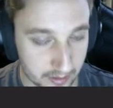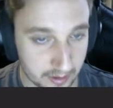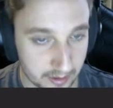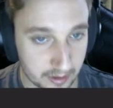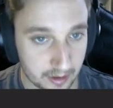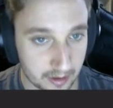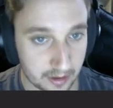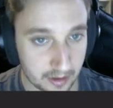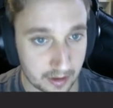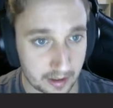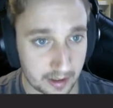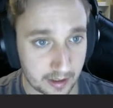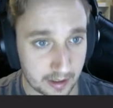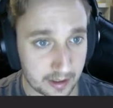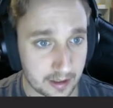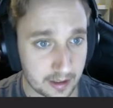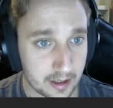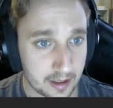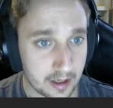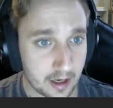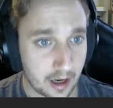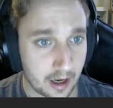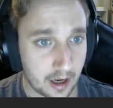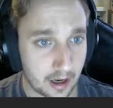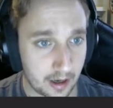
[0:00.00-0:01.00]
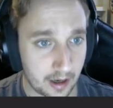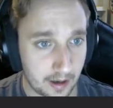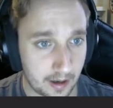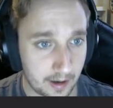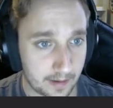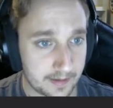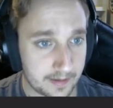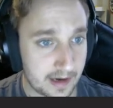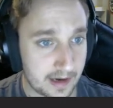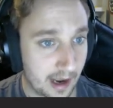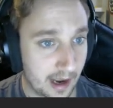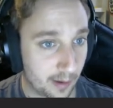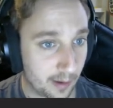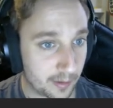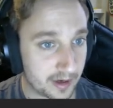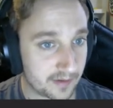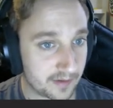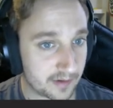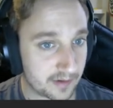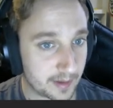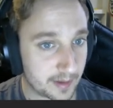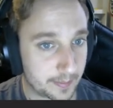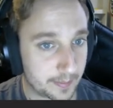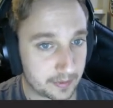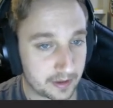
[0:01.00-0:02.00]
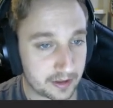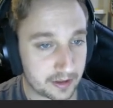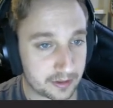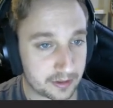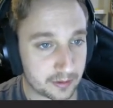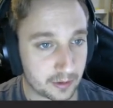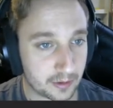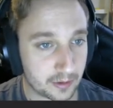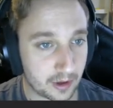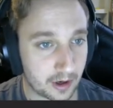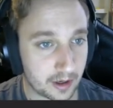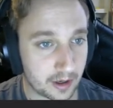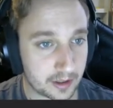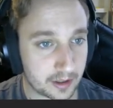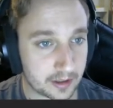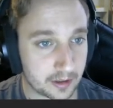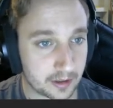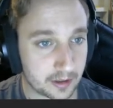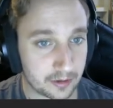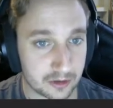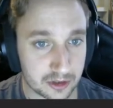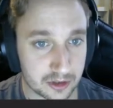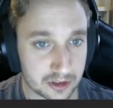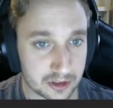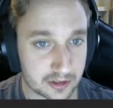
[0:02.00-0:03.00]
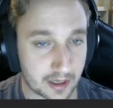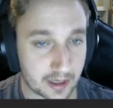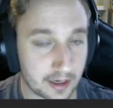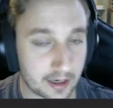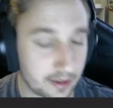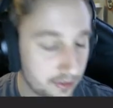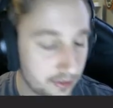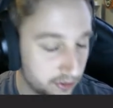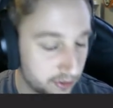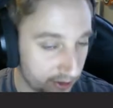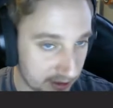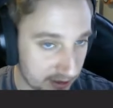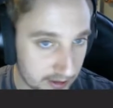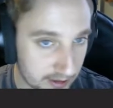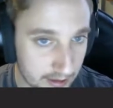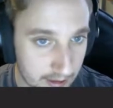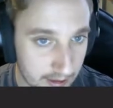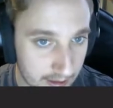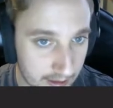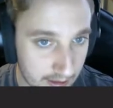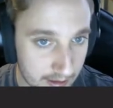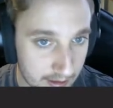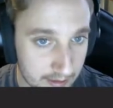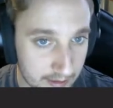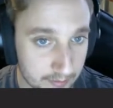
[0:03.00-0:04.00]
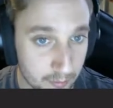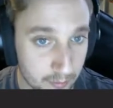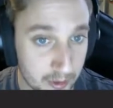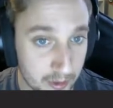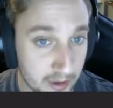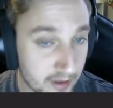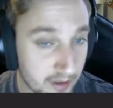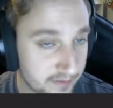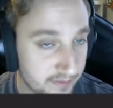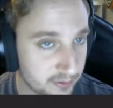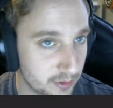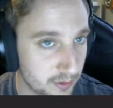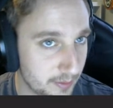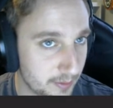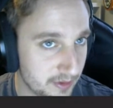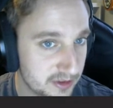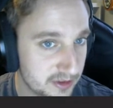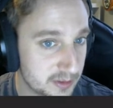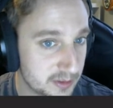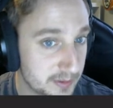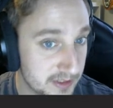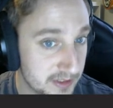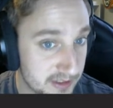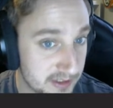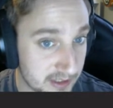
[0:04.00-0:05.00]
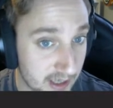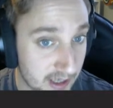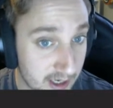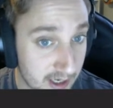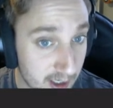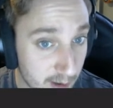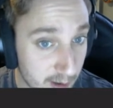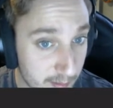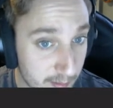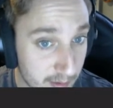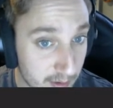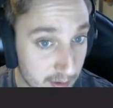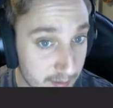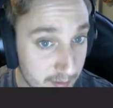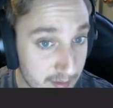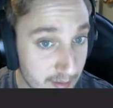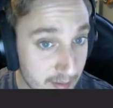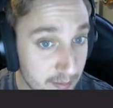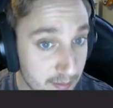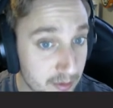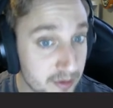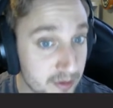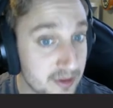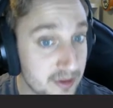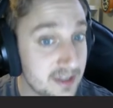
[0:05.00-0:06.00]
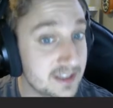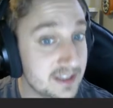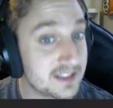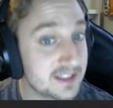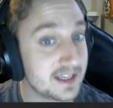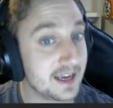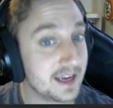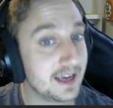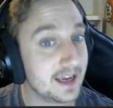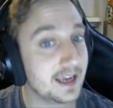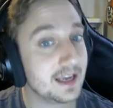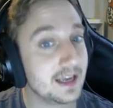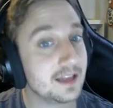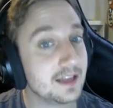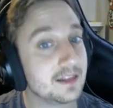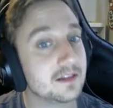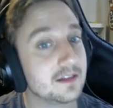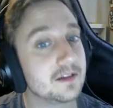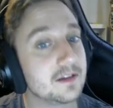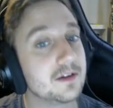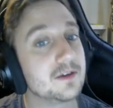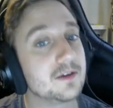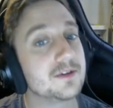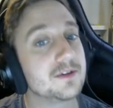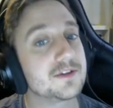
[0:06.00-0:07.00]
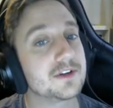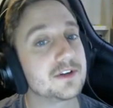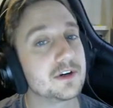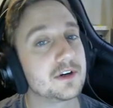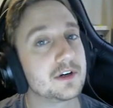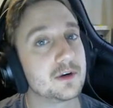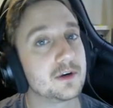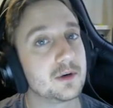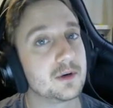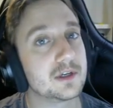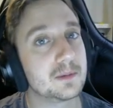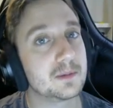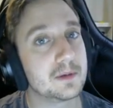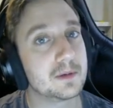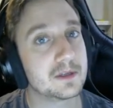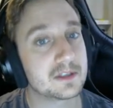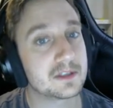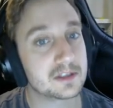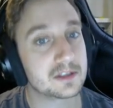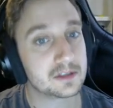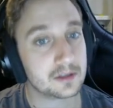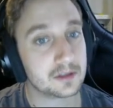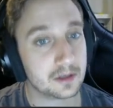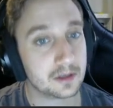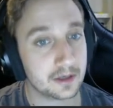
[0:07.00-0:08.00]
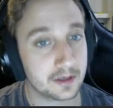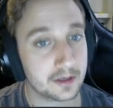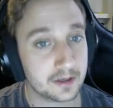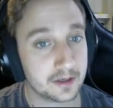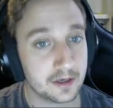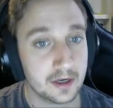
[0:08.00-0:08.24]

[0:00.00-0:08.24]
All right. Now, whenever I play through arco, just kind of thinking ahead, we don't have to worry about this pizzicato, but remember these eighth notes are going to be slurred,